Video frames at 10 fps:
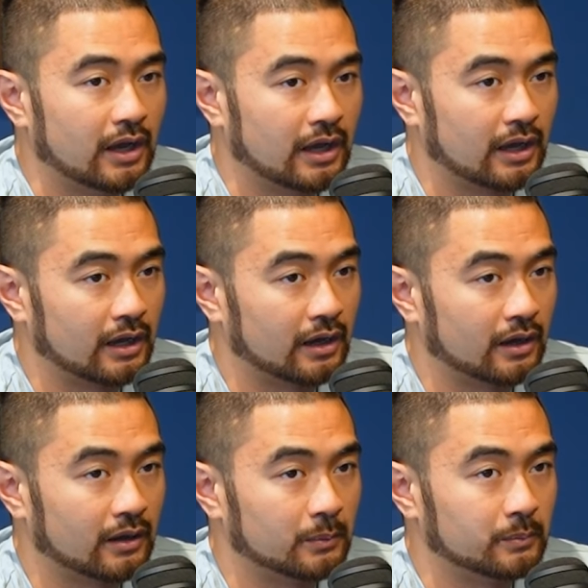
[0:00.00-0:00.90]

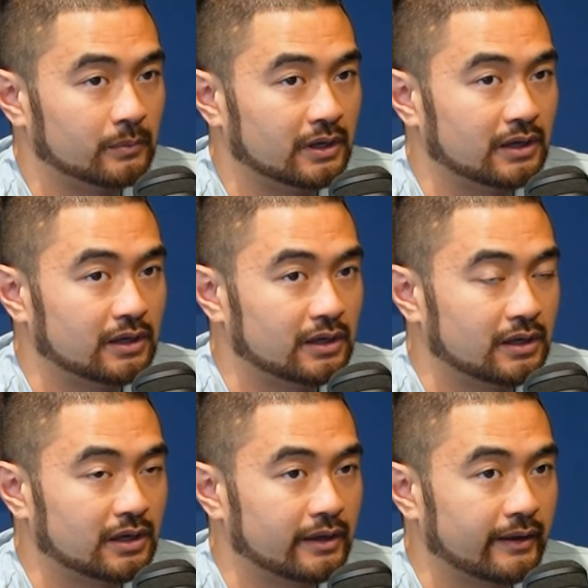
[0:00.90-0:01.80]
I
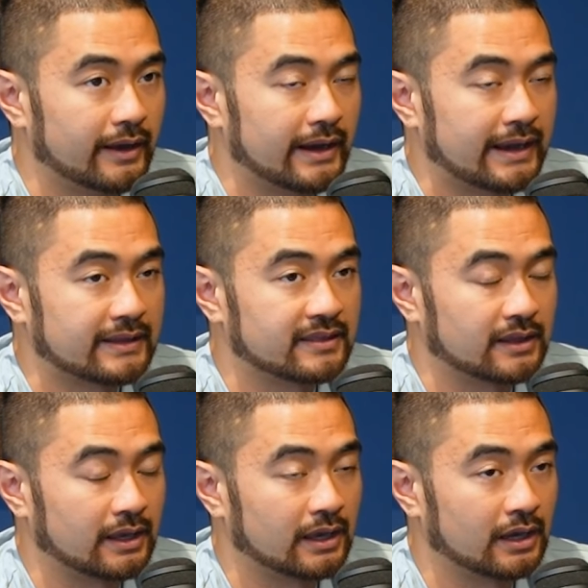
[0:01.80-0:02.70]

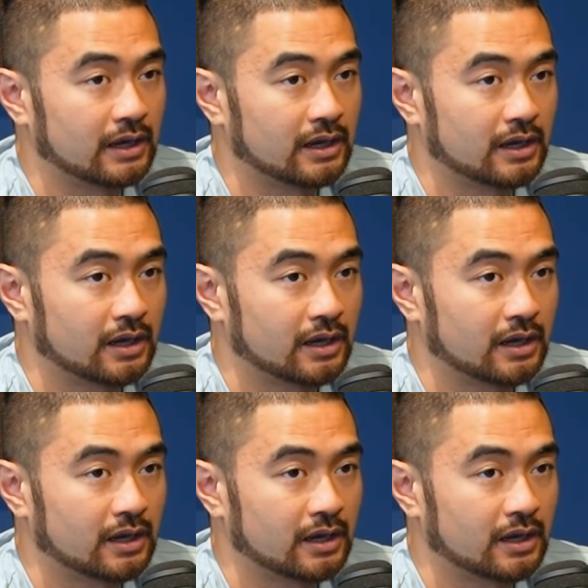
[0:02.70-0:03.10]
think,